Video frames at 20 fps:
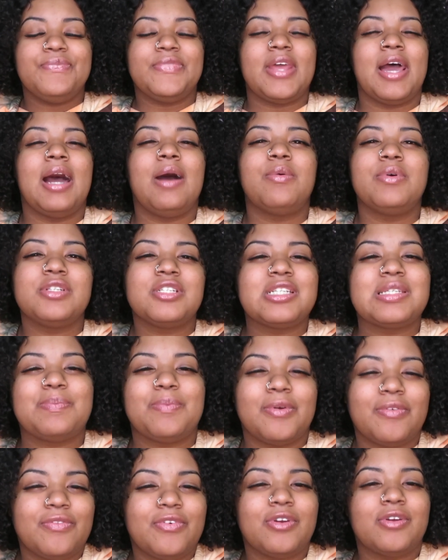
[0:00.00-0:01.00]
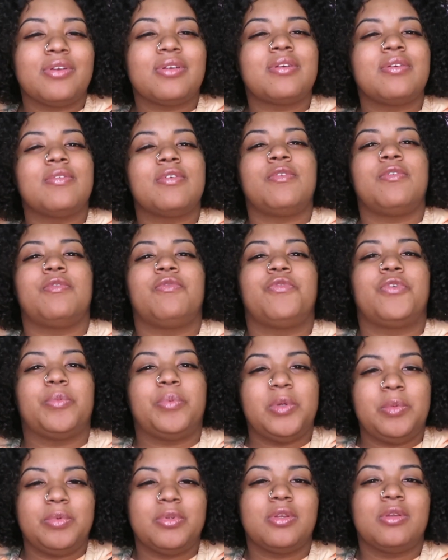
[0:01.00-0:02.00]
I would just prefer for
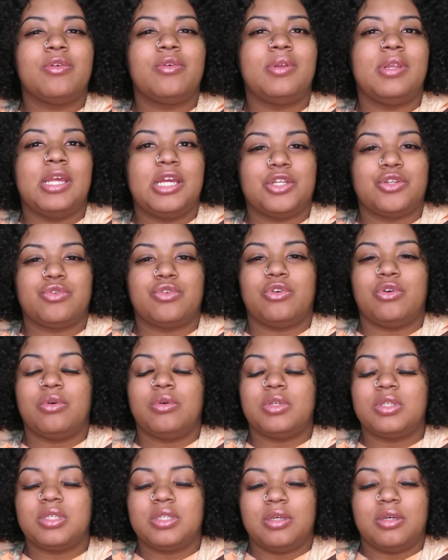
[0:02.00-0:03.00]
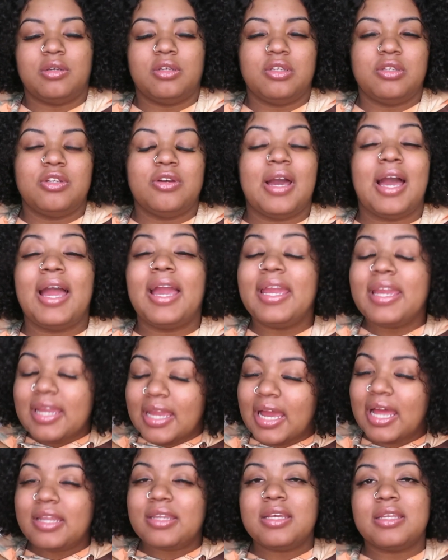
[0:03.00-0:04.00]
people to do it natural. So, you know, I ain't
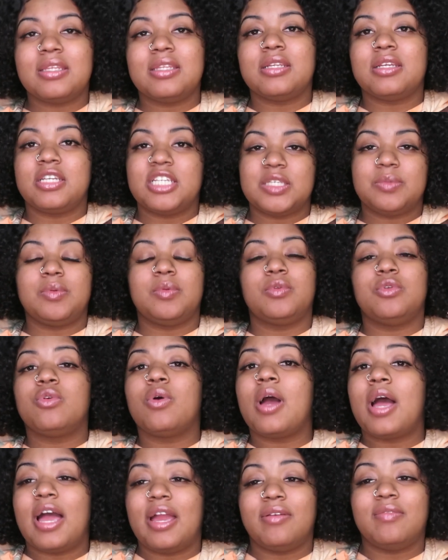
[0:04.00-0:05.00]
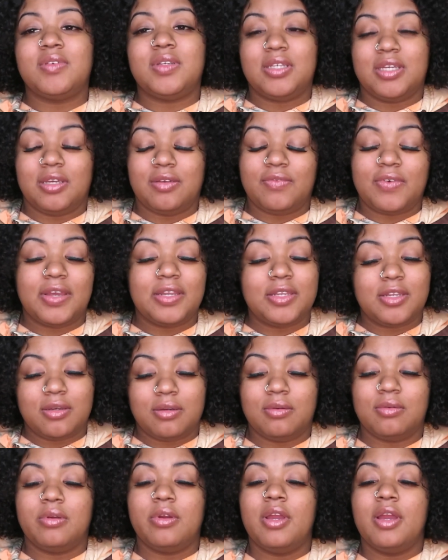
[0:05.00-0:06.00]
got nothing against people doing IVF. I
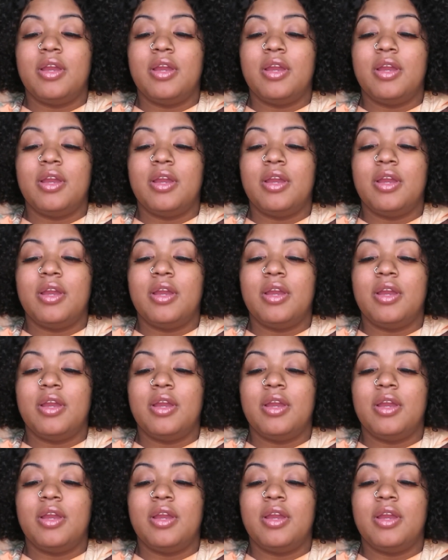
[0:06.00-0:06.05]
don't.